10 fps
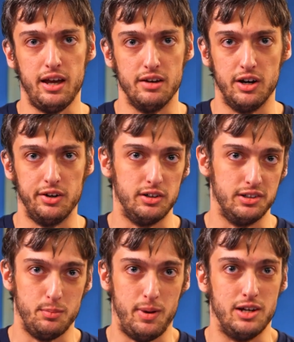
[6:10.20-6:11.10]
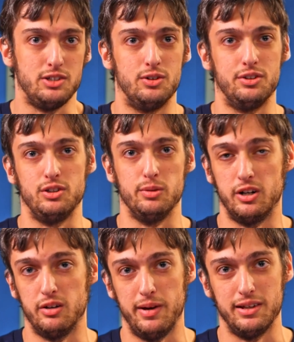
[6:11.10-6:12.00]
have utterly mastered the human
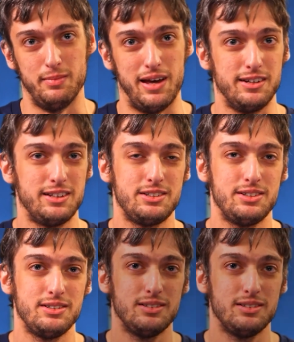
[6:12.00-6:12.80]
art of mathematics.